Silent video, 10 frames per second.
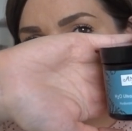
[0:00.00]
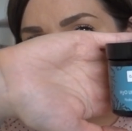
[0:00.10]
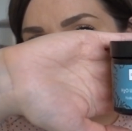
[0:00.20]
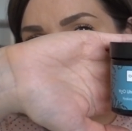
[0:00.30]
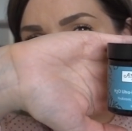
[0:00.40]

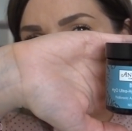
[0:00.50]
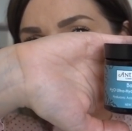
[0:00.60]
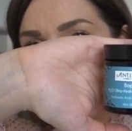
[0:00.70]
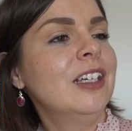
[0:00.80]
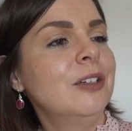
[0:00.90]
how you say
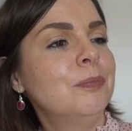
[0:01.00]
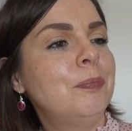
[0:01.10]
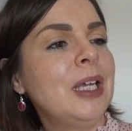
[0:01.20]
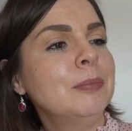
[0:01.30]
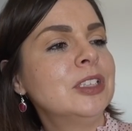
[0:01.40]
it,
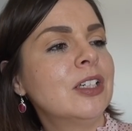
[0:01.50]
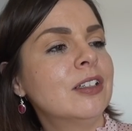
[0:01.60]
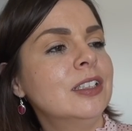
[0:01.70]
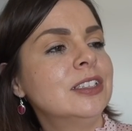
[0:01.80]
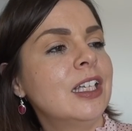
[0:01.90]

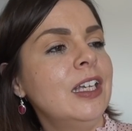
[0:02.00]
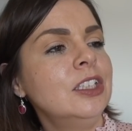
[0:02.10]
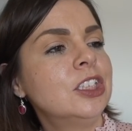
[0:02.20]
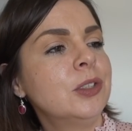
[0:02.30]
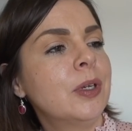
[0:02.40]
Baptized
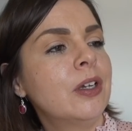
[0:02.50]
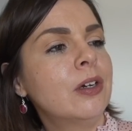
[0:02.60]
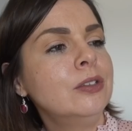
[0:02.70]
H2O